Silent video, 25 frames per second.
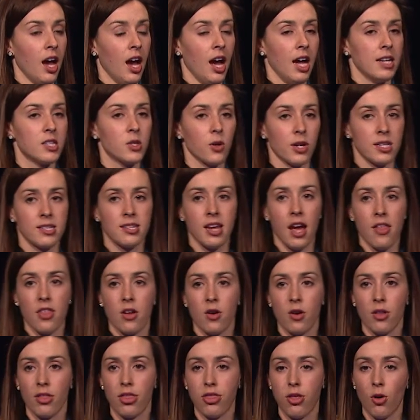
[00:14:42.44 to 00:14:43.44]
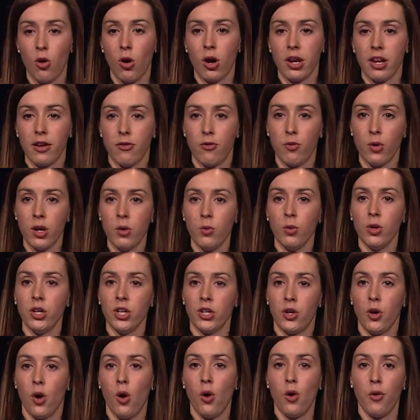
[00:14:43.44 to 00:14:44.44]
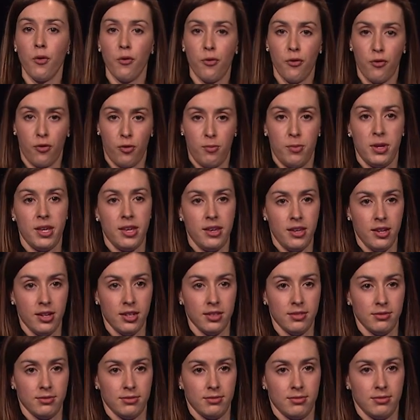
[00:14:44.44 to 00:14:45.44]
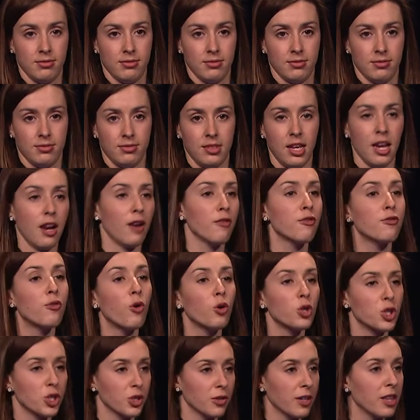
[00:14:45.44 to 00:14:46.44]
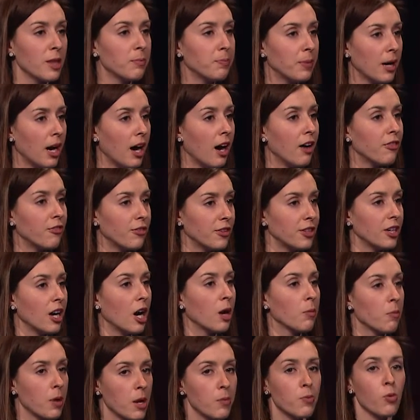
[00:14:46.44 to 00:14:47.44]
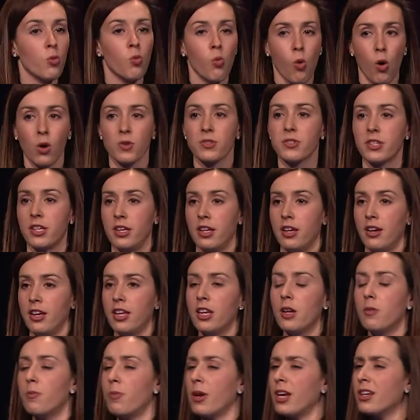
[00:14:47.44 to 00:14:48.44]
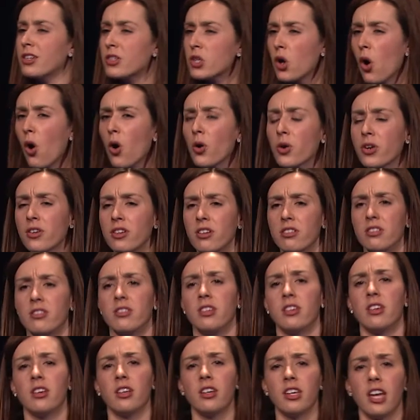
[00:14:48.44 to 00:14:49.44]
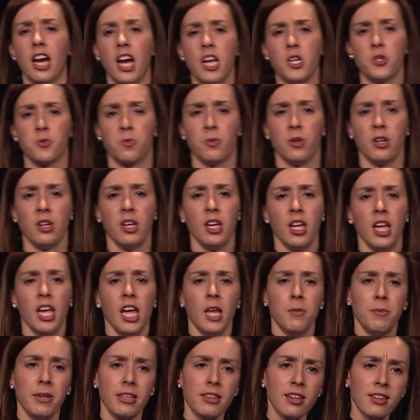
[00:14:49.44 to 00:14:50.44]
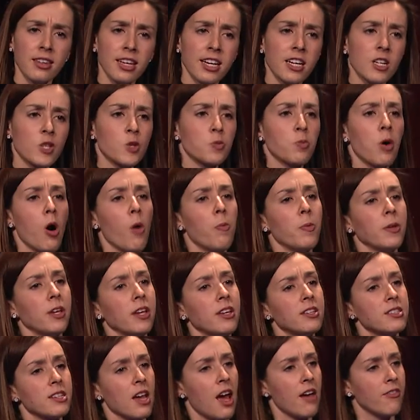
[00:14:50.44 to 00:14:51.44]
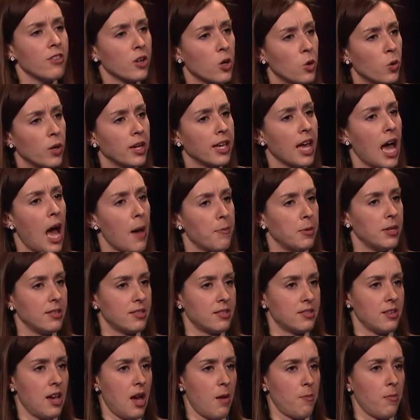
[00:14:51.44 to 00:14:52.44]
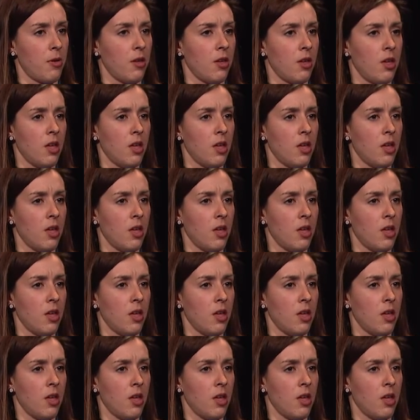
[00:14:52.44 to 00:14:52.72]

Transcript: And so I sat there and thought, if we want to go from here, and unfortunately the bar for young people was here, it had been tokenistic engagement, been the leaders popping in to have a quick happy snap.